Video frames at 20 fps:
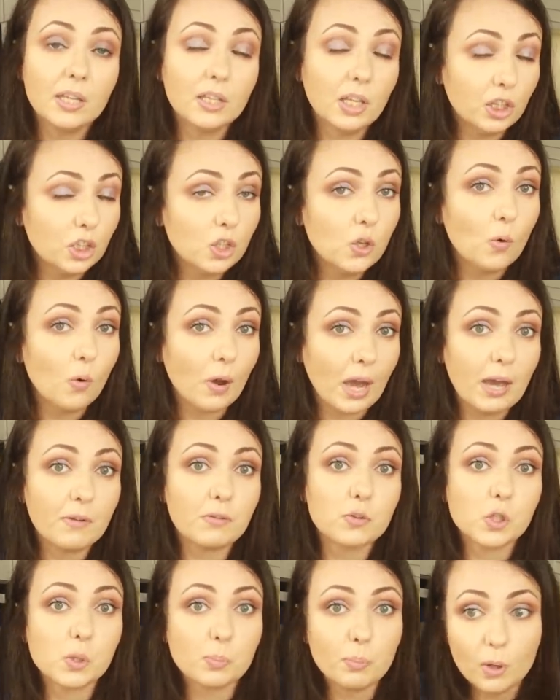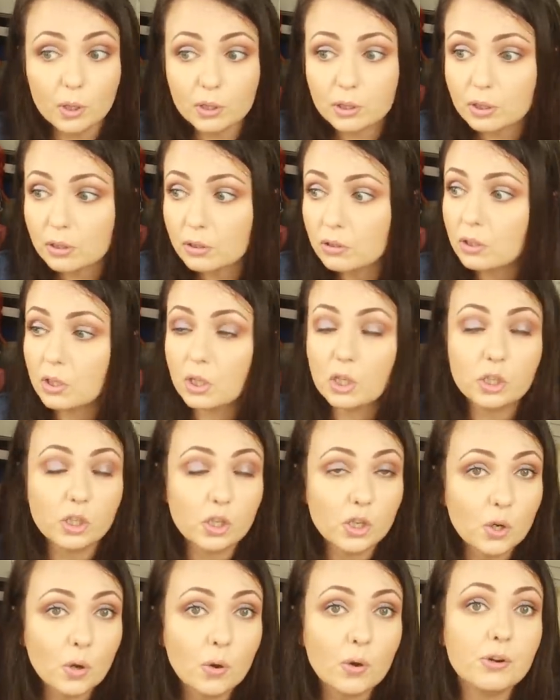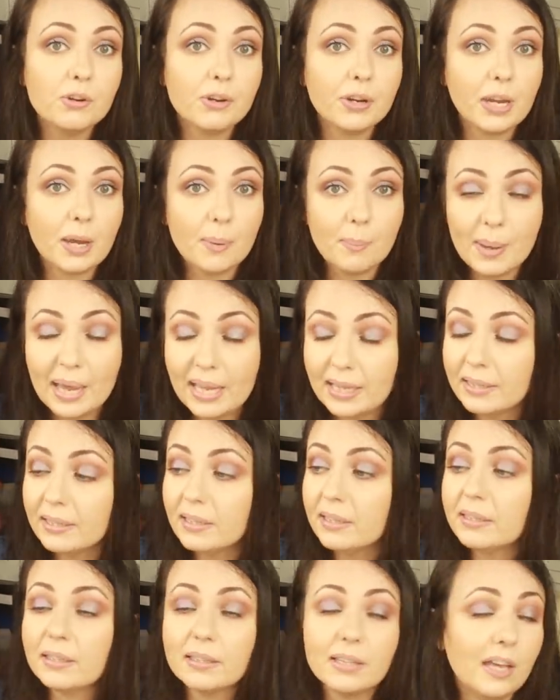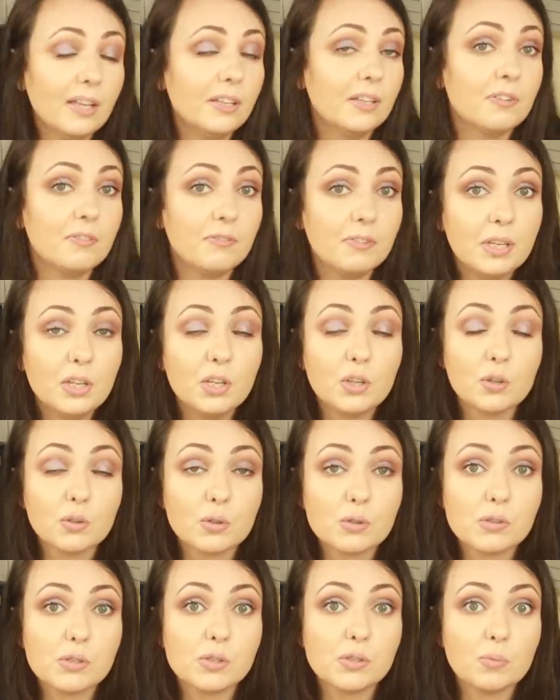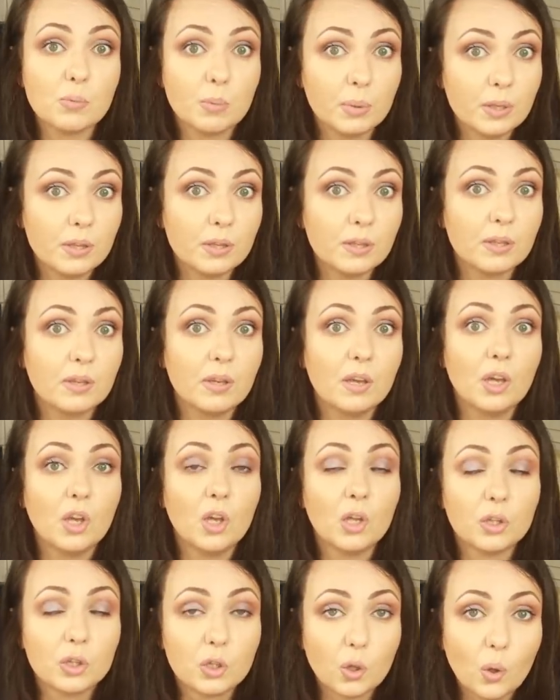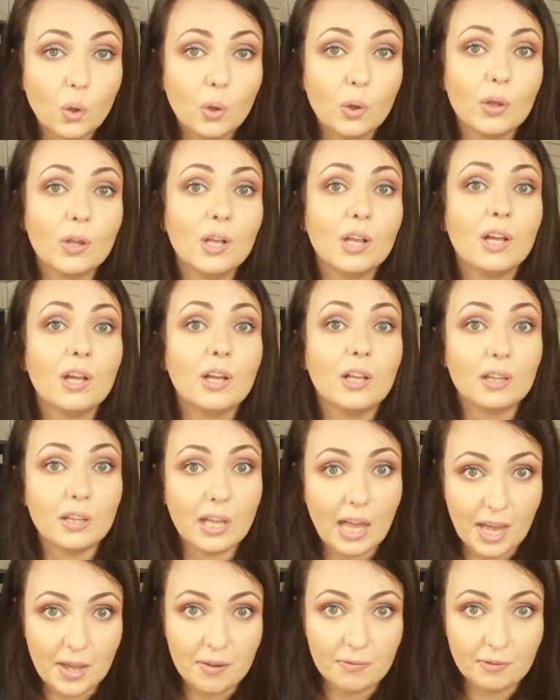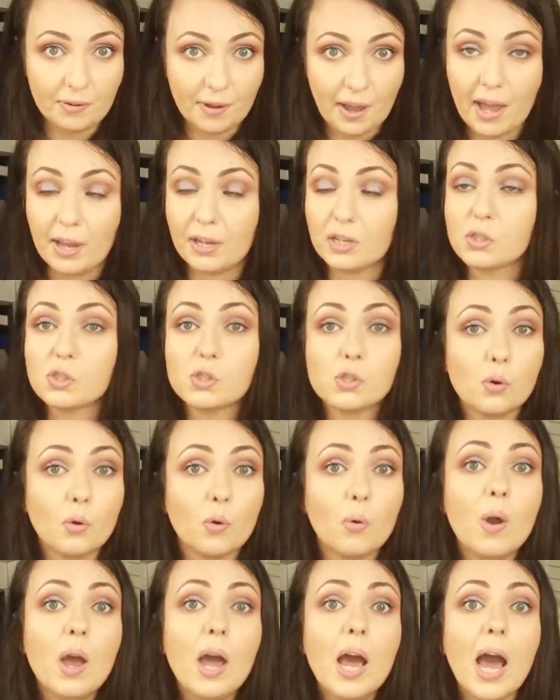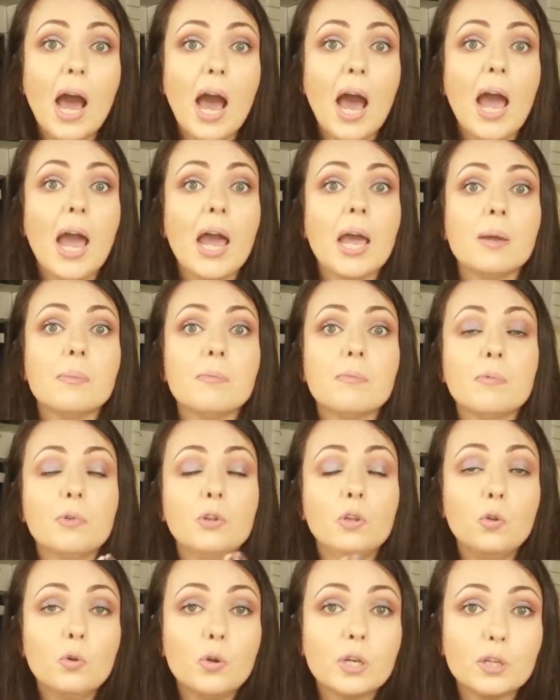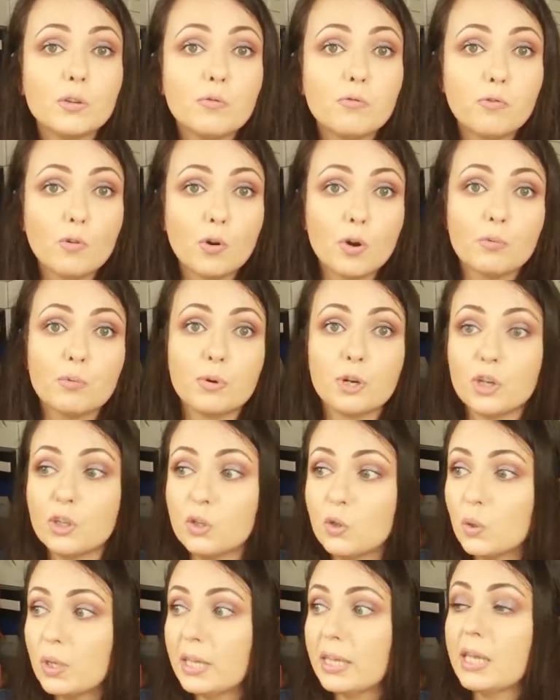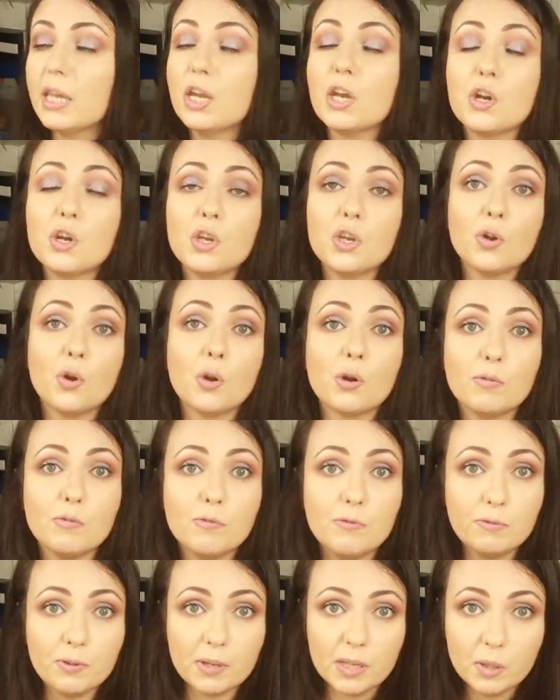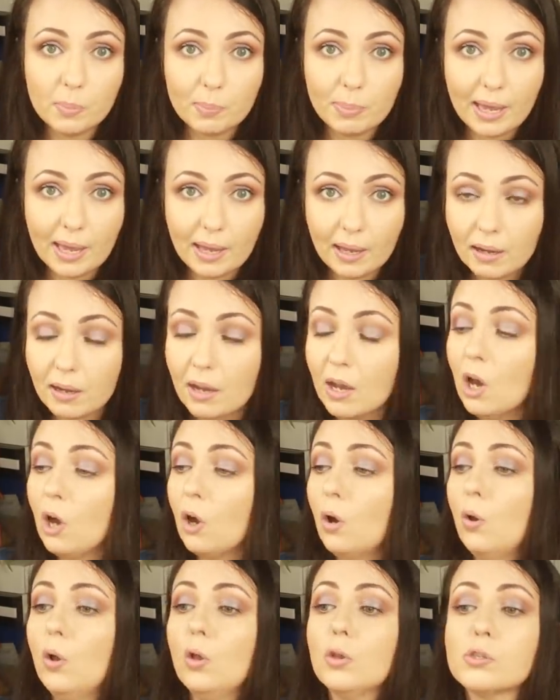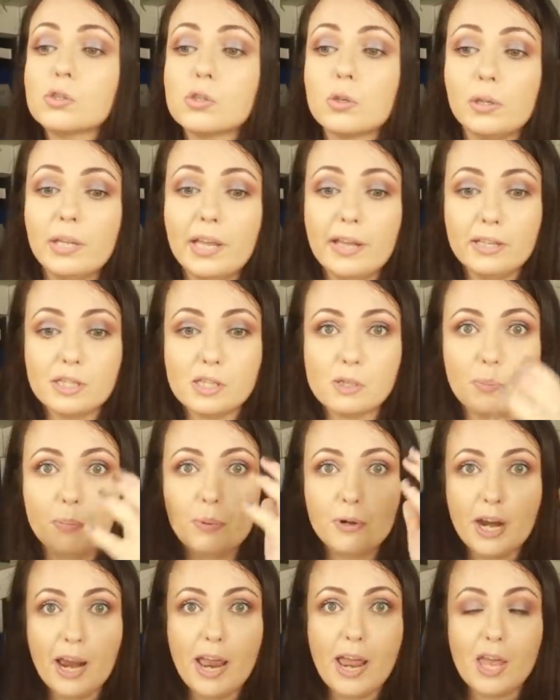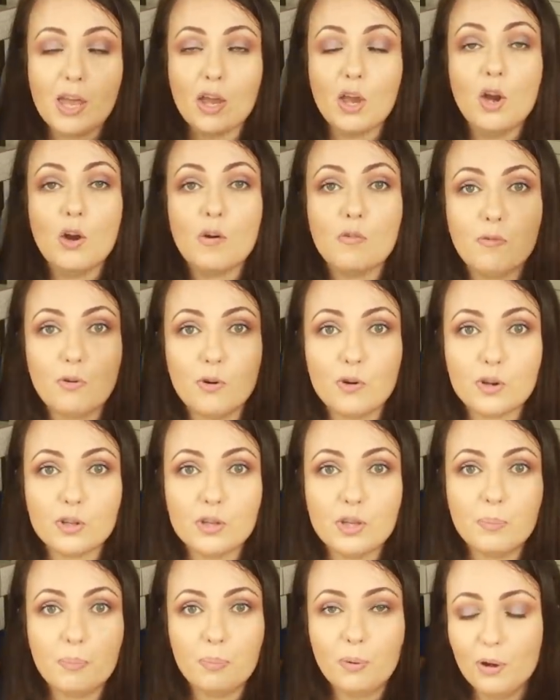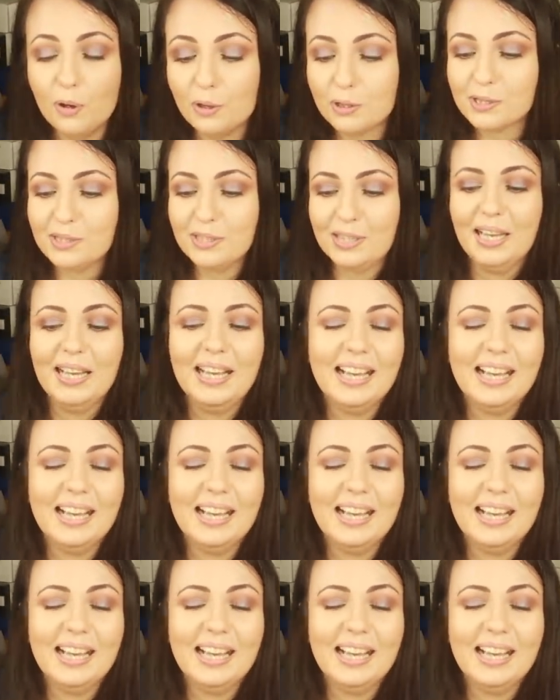that you have spotted in your recommended and other videos with doll life hack. So I'm looking forward to hear your feedback. Also, let's pray for the post.